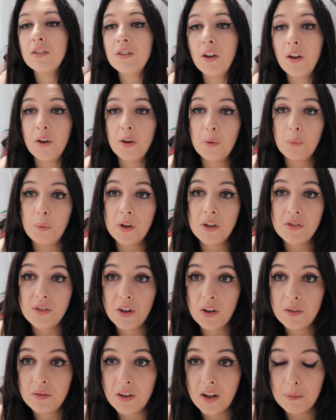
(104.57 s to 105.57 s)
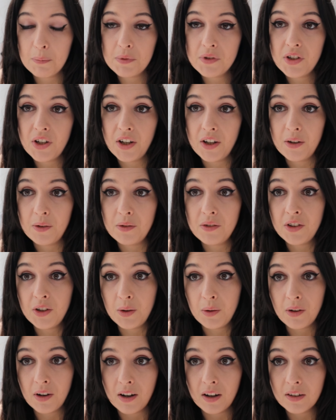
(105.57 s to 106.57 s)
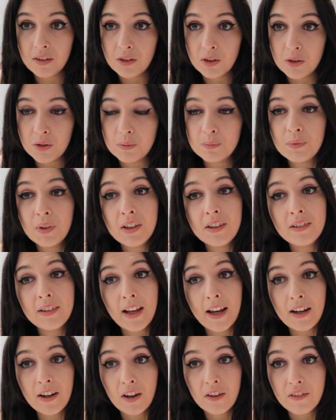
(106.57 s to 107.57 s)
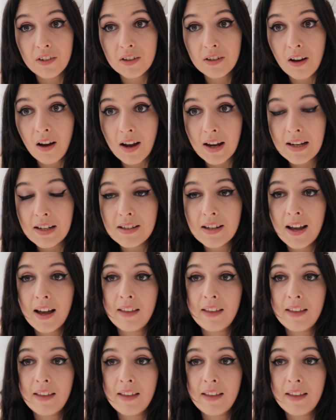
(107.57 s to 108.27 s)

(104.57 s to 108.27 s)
So we drove up to Newcastle, stayed overnight,